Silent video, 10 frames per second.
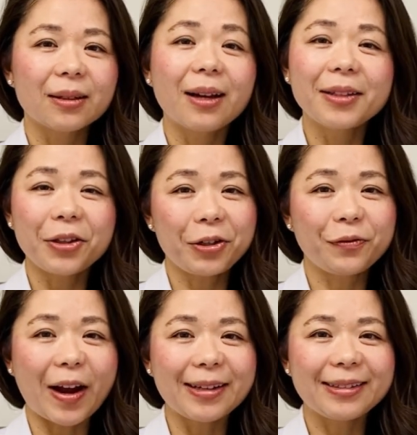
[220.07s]
Another
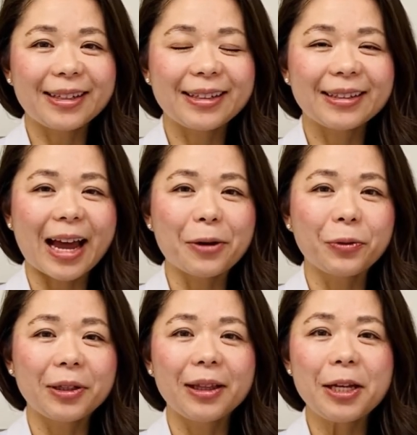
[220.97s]
finding that
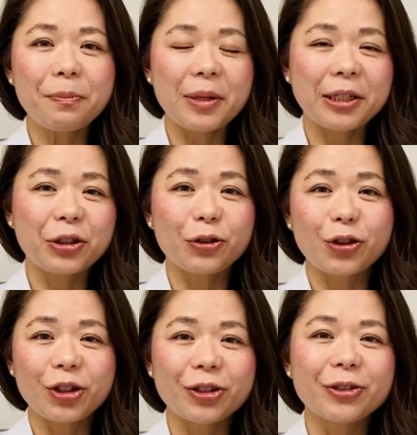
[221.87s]
would lead me to
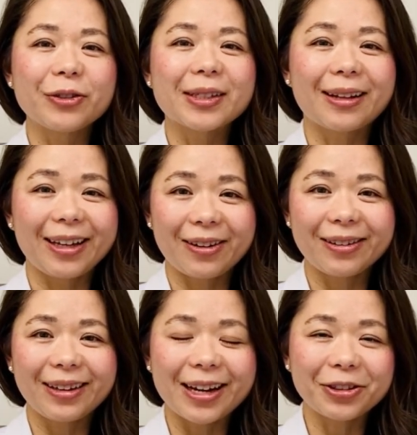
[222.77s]
choose clear
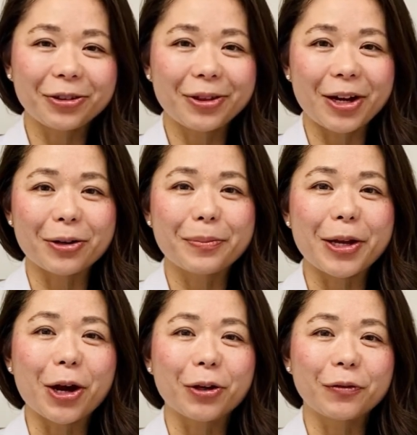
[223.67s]
aligner
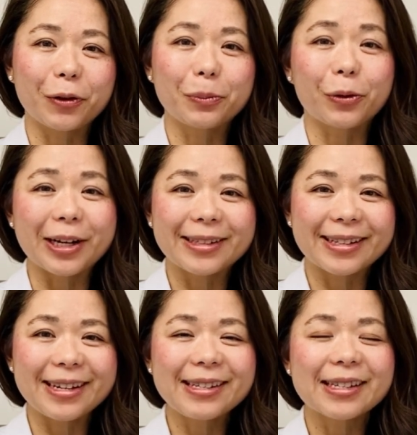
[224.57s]
therapy over
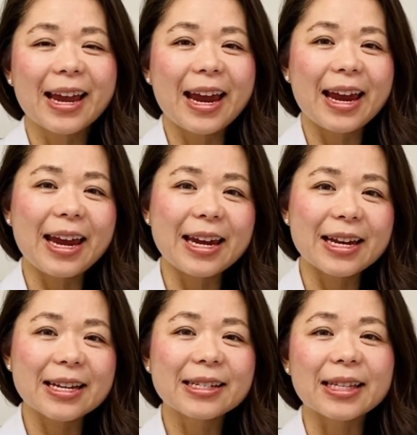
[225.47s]
braces
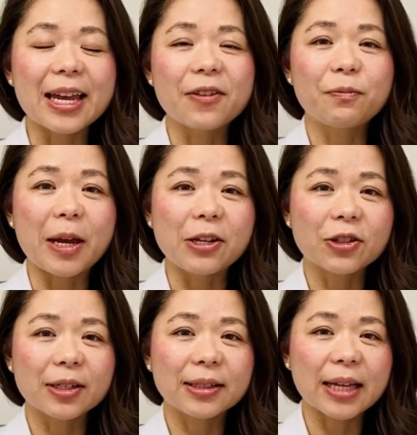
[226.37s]
is if
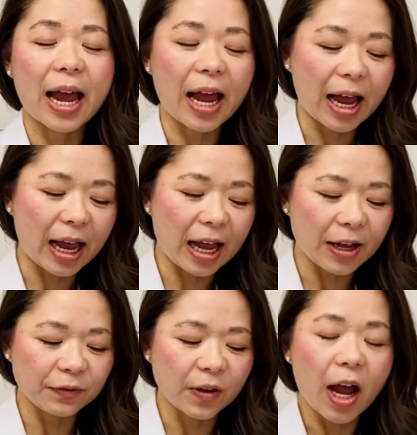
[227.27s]
patients
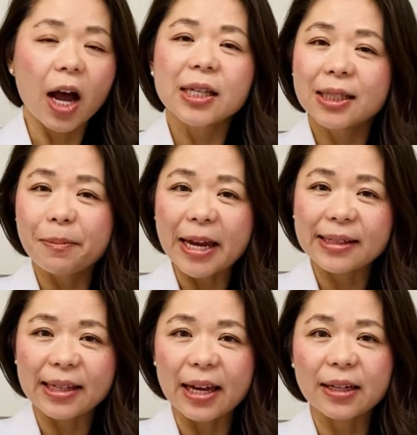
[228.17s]
have
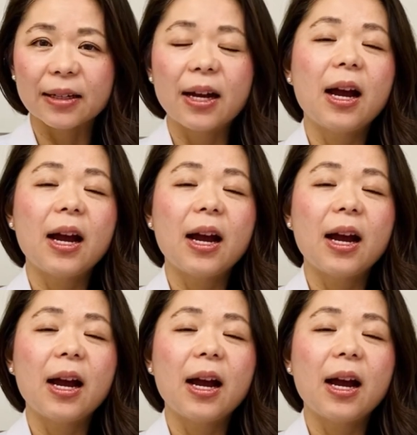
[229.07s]
spacing.